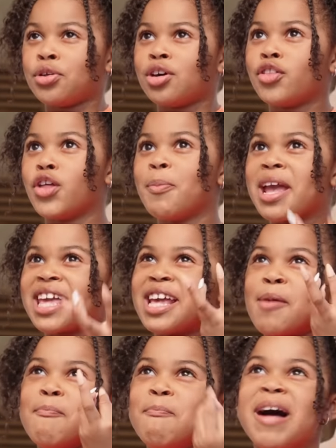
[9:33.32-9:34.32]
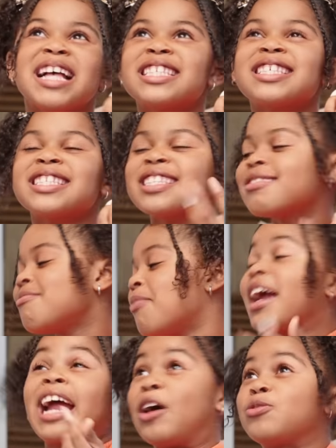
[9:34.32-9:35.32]
They're making a mess in my
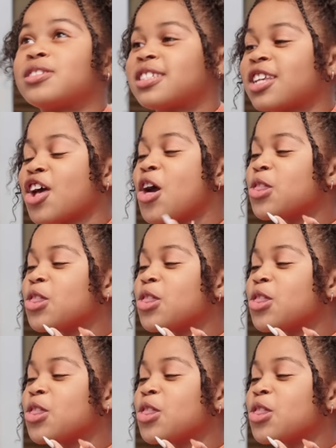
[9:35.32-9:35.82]
house.